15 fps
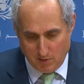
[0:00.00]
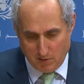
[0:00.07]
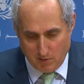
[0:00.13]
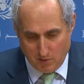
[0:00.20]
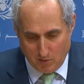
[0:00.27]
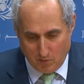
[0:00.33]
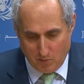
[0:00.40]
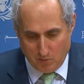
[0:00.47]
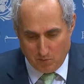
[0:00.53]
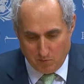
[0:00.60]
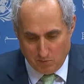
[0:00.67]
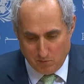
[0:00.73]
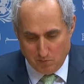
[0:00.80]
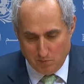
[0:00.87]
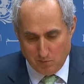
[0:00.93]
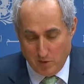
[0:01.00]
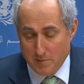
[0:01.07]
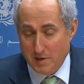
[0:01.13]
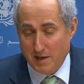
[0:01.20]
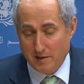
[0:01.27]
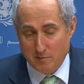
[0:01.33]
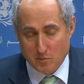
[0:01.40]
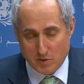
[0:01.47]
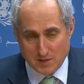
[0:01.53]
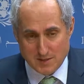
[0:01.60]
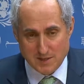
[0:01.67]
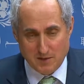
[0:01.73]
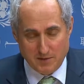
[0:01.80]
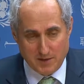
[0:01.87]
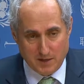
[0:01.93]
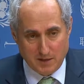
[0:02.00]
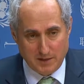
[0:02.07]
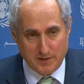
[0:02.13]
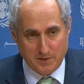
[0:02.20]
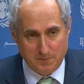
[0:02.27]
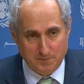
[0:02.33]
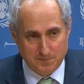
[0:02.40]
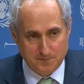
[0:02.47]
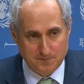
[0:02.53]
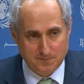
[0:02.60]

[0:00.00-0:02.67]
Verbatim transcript: Uh, we may have more to say on that later.